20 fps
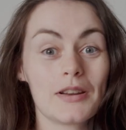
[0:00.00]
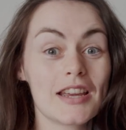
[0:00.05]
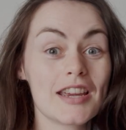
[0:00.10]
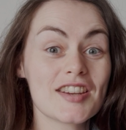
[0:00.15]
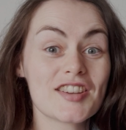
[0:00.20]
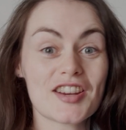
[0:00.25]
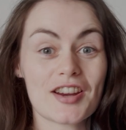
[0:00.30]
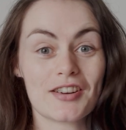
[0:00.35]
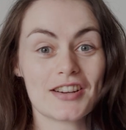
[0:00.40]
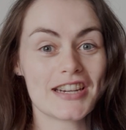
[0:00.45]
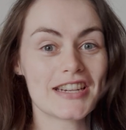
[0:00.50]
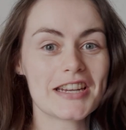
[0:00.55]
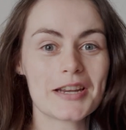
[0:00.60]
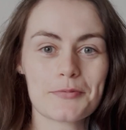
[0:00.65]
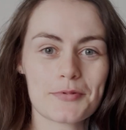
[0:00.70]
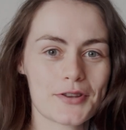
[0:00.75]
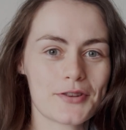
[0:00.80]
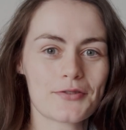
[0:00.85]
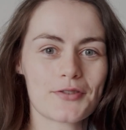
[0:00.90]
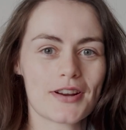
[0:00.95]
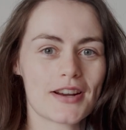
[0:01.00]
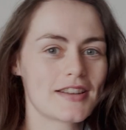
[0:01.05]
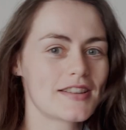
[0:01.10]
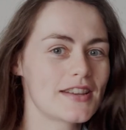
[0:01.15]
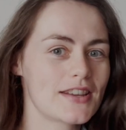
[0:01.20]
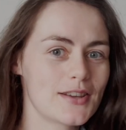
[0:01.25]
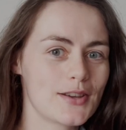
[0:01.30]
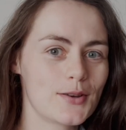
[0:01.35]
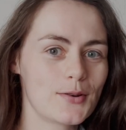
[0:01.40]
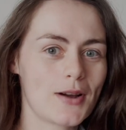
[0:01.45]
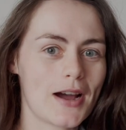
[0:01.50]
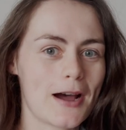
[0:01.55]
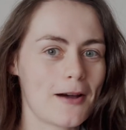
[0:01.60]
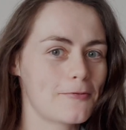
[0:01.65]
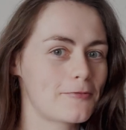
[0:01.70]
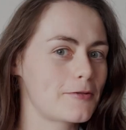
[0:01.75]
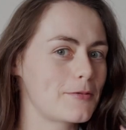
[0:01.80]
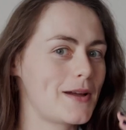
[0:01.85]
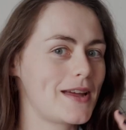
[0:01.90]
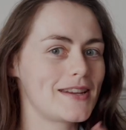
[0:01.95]
Please share any tips and tricks that you
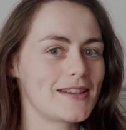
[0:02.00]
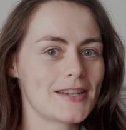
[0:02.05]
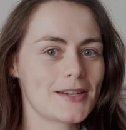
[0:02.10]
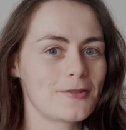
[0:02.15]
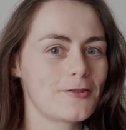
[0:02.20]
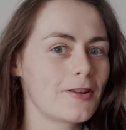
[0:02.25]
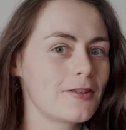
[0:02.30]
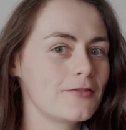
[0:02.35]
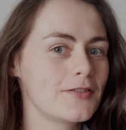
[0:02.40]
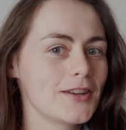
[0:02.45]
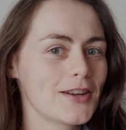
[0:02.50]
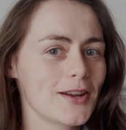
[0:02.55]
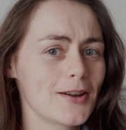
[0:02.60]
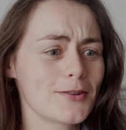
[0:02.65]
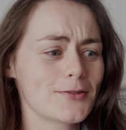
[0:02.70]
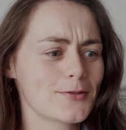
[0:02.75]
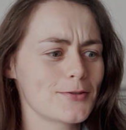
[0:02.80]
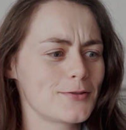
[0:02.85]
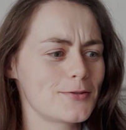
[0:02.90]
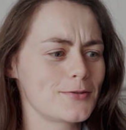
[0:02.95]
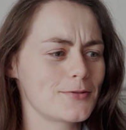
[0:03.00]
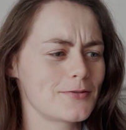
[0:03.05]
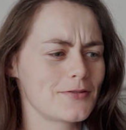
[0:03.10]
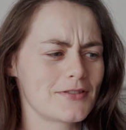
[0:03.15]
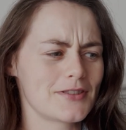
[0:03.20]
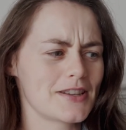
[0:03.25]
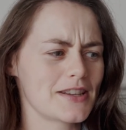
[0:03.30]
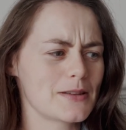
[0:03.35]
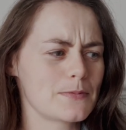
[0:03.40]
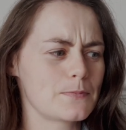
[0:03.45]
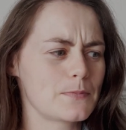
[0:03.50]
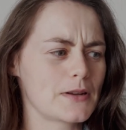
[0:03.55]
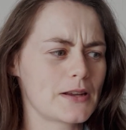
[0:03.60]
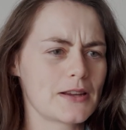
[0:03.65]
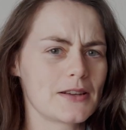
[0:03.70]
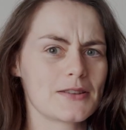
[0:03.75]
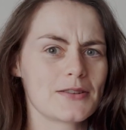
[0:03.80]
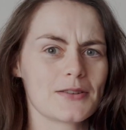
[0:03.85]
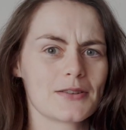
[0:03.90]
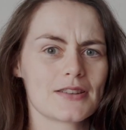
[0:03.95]
have from editing your own videos, or just
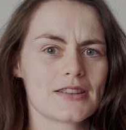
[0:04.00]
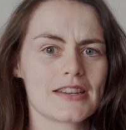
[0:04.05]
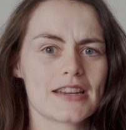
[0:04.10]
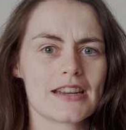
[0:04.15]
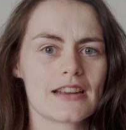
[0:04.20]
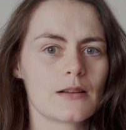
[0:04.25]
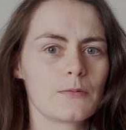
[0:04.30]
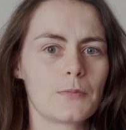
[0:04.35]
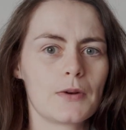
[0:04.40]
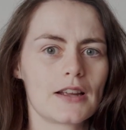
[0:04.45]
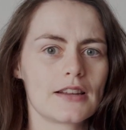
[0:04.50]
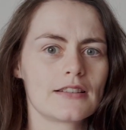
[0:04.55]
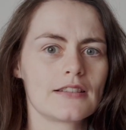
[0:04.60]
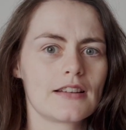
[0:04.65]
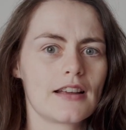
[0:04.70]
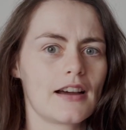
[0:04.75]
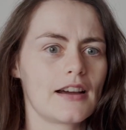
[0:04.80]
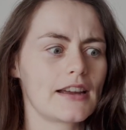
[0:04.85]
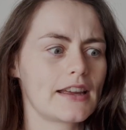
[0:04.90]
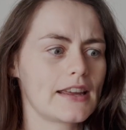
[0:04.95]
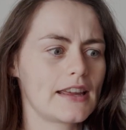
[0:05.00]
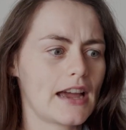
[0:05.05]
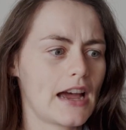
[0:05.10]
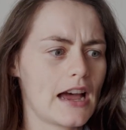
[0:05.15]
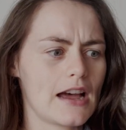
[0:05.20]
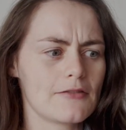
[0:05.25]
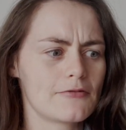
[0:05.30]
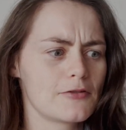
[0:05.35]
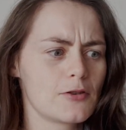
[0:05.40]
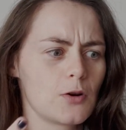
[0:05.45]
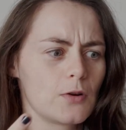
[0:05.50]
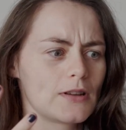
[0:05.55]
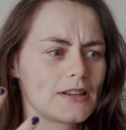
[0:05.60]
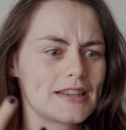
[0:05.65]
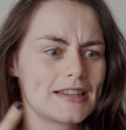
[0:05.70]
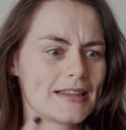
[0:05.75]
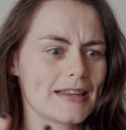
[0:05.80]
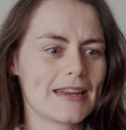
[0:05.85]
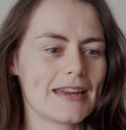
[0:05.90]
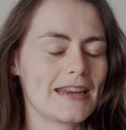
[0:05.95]
because you're seeing a button that I have not
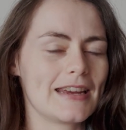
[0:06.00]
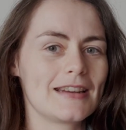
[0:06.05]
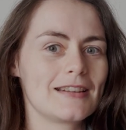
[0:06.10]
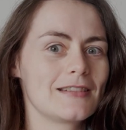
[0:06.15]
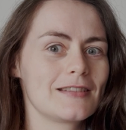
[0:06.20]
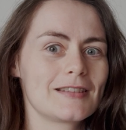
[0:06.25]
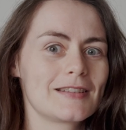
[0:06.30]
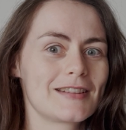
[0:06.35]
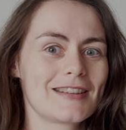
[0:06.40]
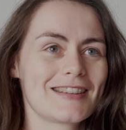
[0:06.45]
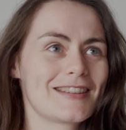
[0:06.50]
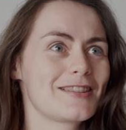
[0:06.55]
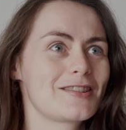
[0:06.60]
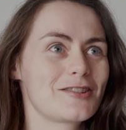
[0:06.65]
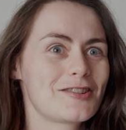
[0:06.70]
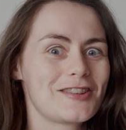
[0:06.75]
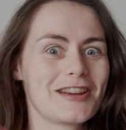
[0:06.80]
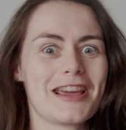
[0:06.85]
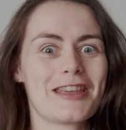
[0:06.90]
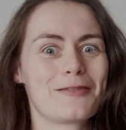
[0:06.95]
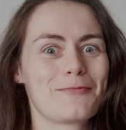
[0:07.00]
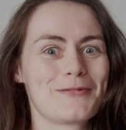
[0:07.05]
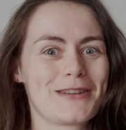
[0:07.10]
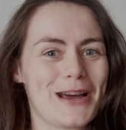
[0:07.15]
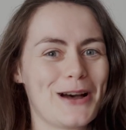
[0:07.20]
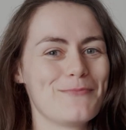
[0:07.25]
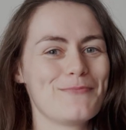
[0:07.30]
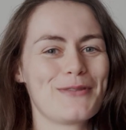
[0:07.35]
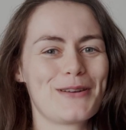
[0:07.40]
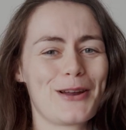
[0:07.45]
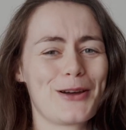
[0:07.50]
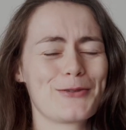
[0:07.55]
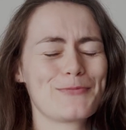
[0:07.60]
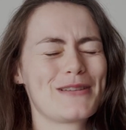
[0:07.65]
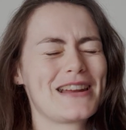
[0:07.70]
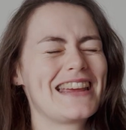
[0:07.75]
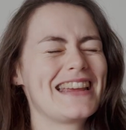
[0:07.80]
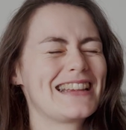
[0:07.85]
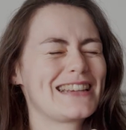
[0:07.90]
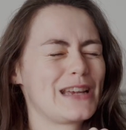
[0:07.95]
seen, just share them down below
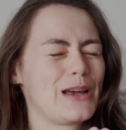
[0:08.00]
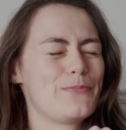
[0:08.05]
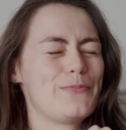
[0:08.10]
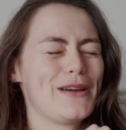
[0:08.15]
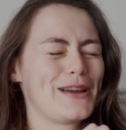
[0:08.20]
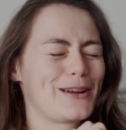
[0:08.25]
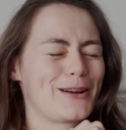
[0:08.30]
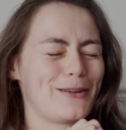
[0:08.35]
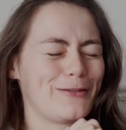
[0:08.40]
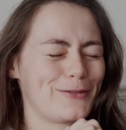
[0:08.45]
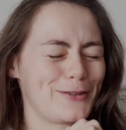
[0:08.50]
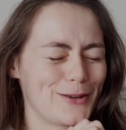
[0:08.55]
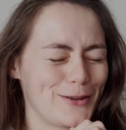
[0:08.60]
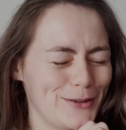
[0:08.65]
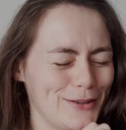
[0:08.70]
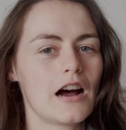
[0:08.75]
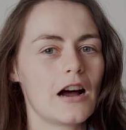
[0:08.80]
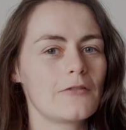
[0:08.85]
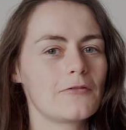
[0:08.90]
please, I beg of you.